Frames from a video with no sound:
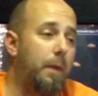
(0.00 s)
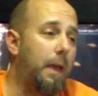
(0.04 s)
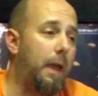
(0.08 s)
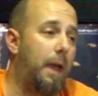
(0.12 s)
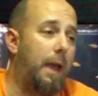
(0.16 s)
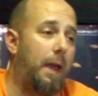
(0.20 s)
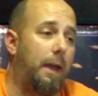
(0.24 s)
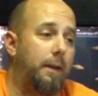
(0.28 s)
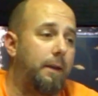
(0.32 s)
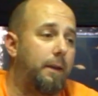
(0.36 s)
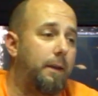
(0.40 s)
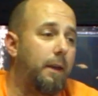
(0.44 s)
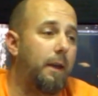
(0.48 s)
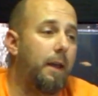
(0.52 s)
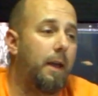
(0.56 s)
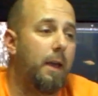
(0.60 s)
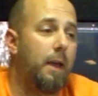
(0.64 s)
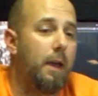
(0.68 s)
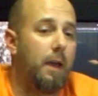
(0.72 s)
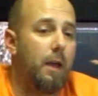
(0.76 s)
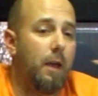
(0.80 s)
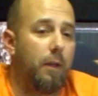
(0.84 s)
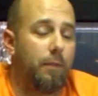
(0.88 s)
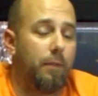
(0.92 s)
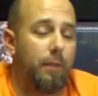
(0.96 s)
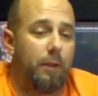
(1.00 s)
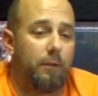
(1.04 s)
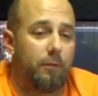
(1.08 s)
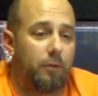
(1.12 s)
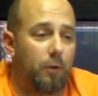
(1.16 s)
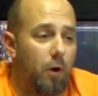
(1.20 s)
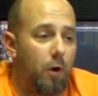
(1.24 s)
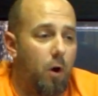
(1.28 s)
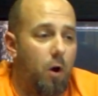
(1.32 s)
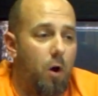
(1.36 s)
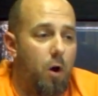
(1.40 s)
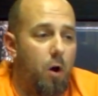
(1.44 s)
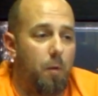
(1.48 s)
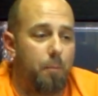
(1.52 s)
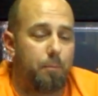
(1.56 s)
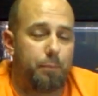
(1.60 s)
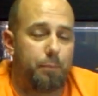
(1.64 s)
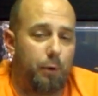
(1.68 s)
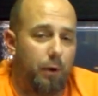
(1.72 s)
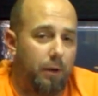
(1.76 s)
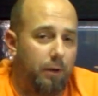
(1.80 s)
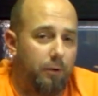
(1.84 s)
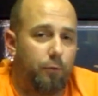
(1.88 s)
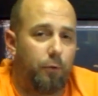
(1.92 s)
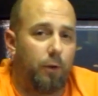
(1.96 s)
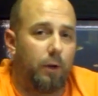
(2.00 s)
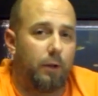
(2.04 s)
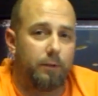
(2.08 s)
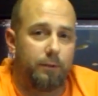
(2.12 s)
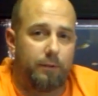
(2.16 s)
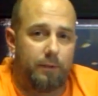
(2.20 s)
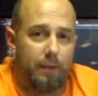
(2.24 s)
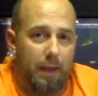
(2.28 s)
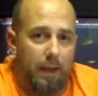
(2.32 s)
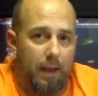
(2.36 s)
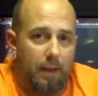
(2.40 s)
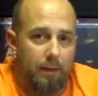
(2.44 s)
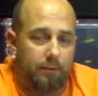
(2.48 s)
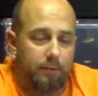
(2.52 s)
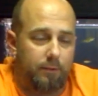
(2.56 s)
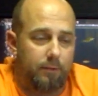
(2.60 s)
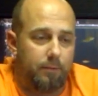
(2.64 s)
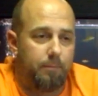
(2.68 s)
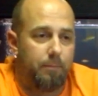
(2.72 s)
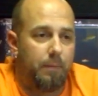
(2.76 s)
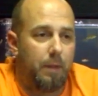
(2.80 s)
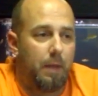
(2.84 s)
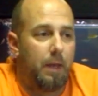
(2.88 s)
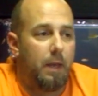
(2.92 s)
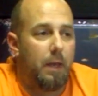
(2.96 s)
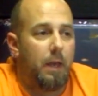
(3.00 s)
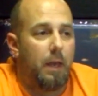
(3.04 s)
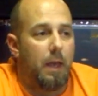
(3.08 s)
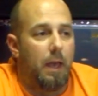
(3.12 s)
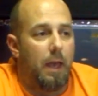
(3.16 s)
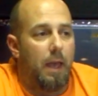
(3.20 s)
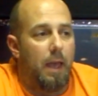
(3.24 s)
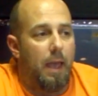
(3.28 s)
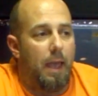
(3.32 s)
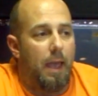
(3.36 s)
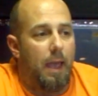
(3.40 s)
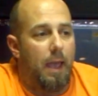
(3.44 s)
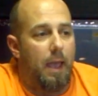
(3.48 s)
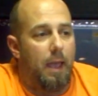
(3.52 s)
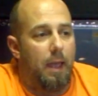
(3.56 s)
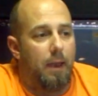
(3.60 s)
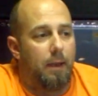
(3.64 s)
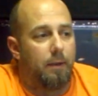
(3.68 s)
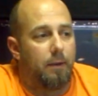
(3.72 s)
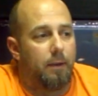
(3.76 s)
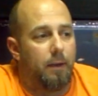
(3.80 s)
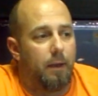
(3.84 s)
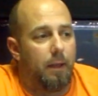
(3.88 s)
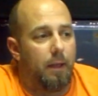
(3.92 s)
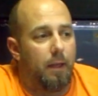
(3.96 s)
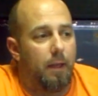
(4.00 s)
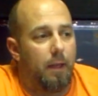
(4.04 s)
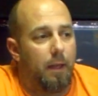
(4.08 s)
And these are all pre-drilled tanks. And